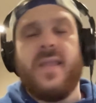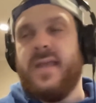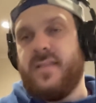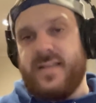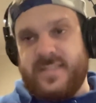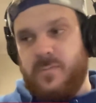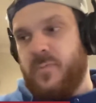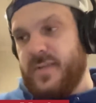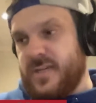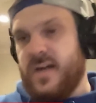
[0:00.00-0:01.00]
And like I said,
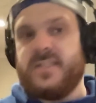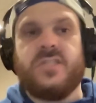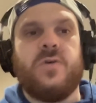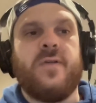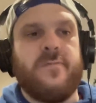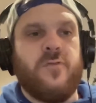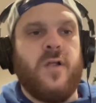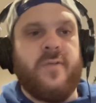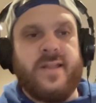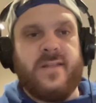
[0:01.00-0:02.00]
when we talk to Tony
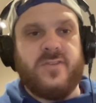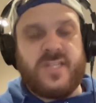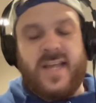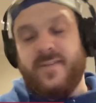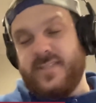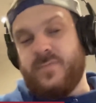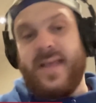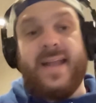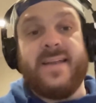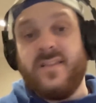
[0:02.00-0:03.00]
Ferrari and other scouts as we
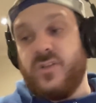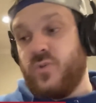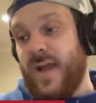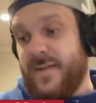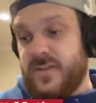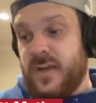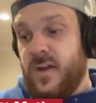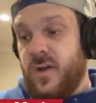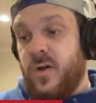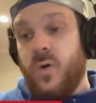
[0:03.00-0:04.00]
head into the draft,
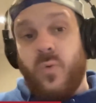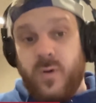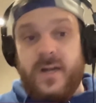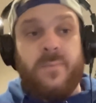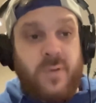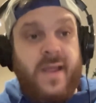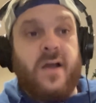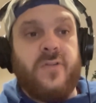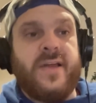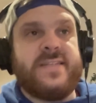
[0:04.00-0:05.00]
We're going to break
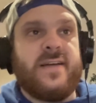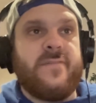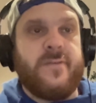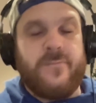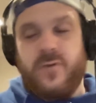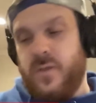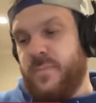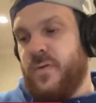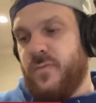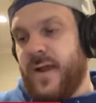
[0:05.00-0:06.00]
all that down even further.
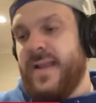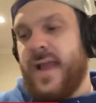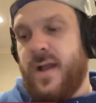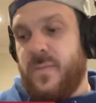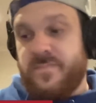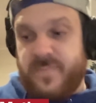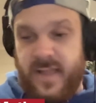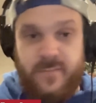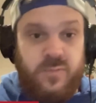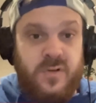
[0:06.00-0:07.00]
But right now,
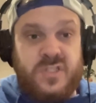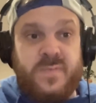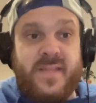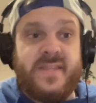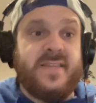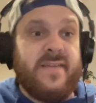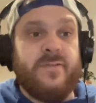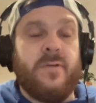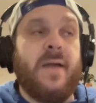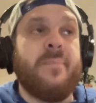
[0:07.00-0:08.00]
I have Will Smith and
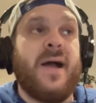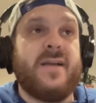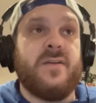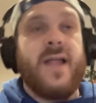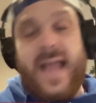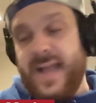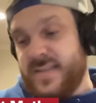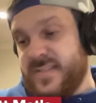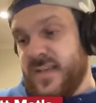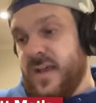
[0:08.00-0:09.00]
David Reinbacher
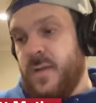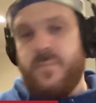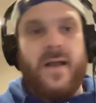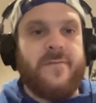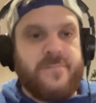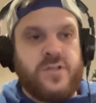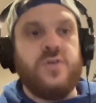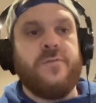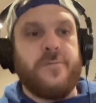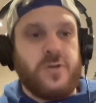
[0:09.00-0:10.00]
as my
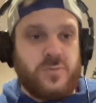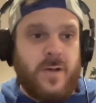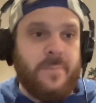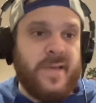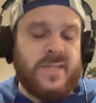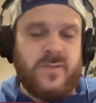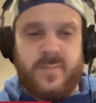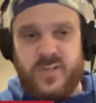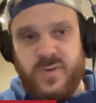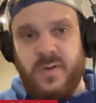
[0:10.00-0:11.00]
2 first-round picks for the
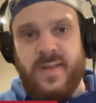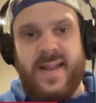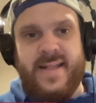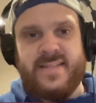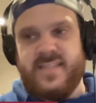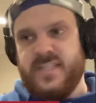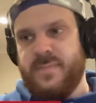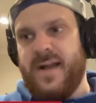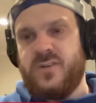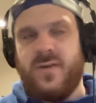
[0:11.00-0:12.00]
Montreal Canadiens in this
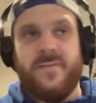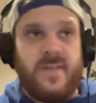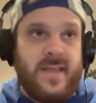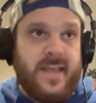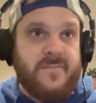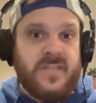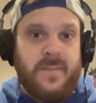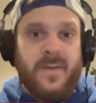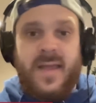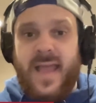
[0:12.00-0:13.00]
mock draft. It gives
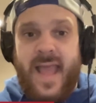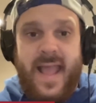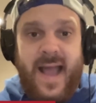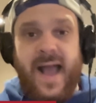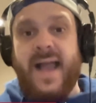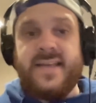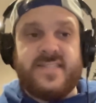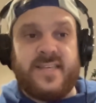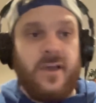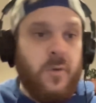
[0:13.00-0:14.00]
them a
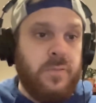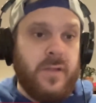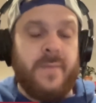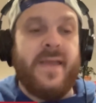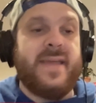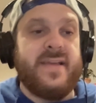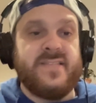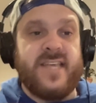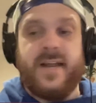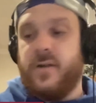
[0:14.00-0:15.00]
high-skill playmaking
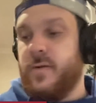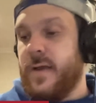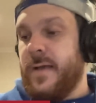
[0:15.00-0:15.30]
center,